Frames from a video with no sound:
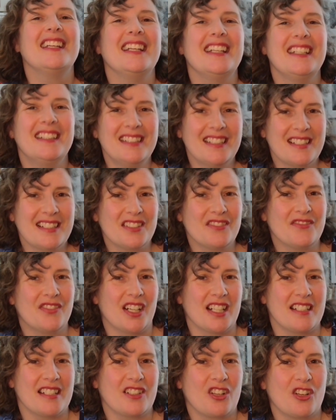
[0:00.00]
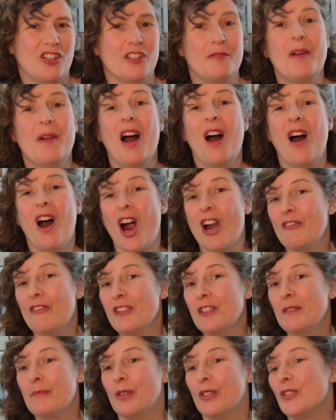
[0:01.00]
In this advice column, I
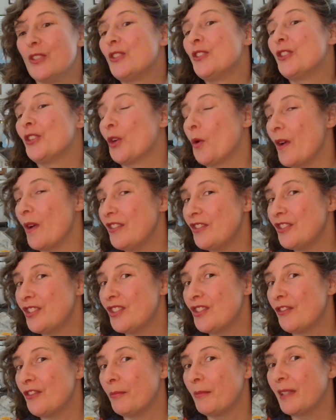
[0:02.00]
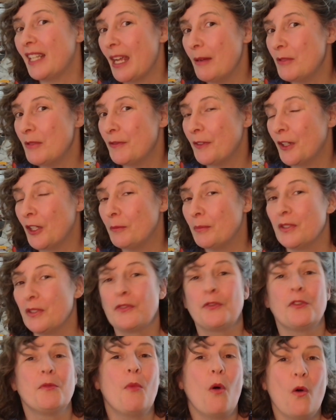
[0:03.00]
respond to questions from game developers
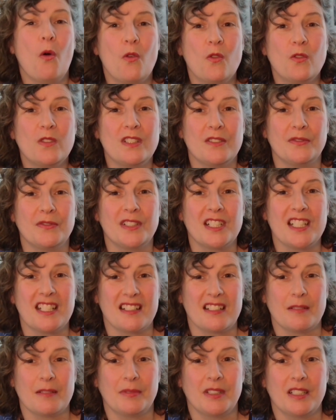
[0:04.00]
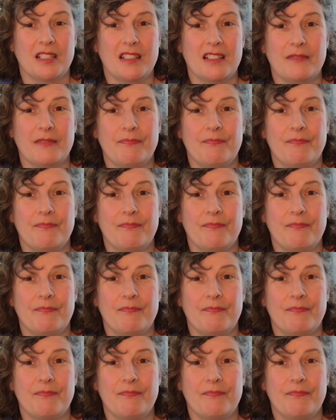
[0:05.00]
from all different disciplines.